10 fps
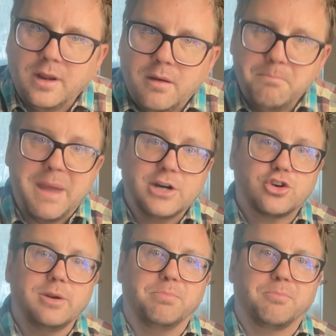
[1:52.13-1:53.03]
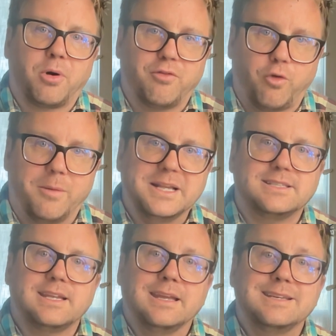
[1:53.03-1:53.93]
Measuring
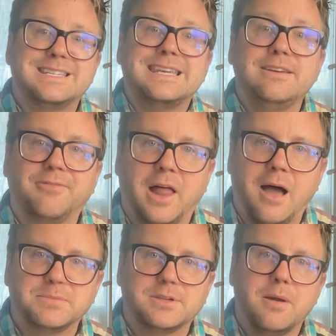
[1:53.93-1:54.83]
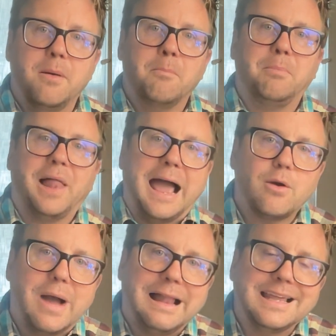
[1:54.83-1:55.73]
performance in T-flops
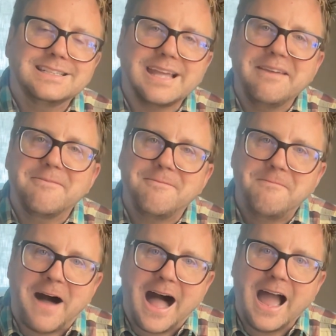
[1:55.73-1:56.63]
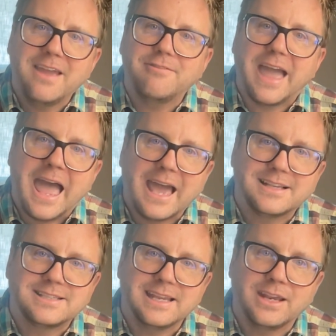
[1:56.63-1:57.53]
Blackwell is a
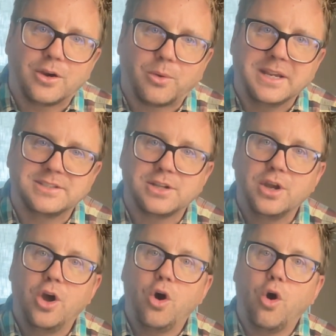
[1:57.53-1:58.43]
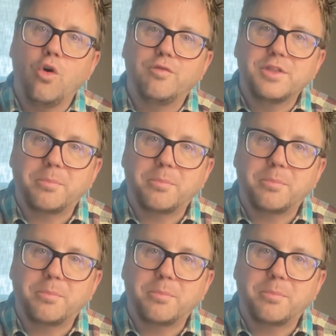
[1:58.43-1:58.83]
5x increase over the